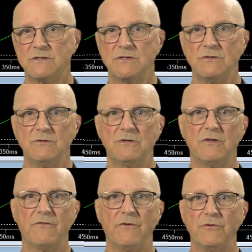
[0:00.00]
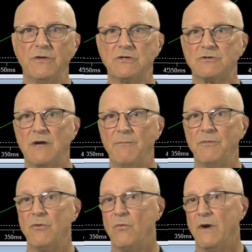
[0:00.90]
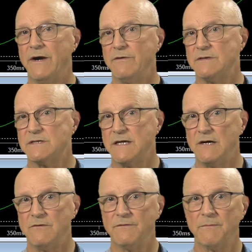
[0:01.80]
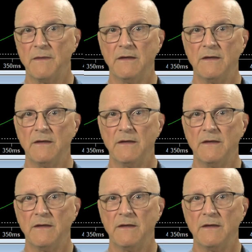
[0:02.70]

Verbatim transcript: due to the voltage drop of the wire itself.